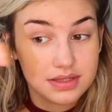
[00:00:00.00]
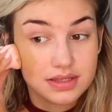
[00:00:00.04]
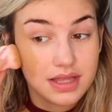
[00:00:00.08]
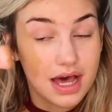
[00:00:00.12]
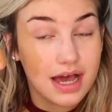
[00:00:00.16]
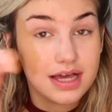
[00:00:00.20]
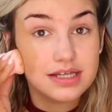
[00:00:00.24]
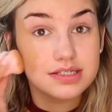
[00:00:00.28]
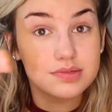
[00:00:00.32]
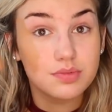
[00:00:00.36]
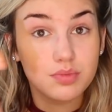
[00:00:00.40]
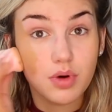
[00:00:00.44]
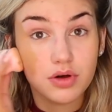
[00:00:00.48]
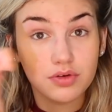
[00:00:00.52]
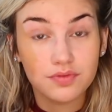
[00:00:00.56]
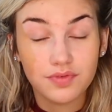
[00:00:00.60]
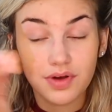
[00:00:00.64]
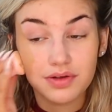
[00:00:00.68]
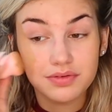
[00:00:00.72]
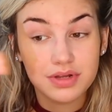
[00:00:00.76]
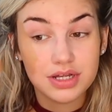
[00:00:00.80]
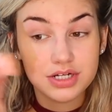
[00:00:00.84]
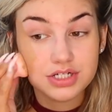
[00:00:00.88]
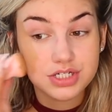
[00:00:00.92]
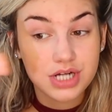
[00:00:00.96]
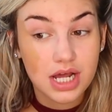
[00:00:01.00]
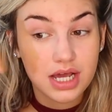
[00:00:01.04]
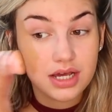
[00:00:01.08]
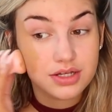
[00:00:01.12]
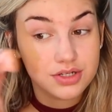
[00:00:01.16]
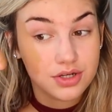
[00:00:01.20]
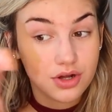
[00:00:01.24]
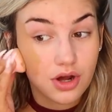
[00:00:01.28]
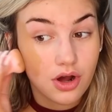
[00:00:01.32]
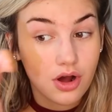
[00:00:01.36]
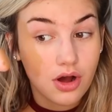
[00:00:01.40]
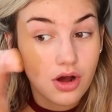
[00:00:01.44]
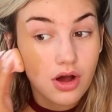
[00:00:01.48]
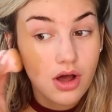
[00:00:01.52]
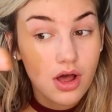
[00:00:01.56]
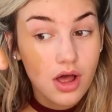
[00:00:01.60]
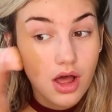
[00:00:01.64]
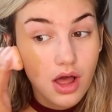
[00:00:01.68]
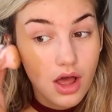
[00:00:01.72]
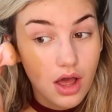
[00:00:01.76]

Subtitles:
that is one foundation I adore,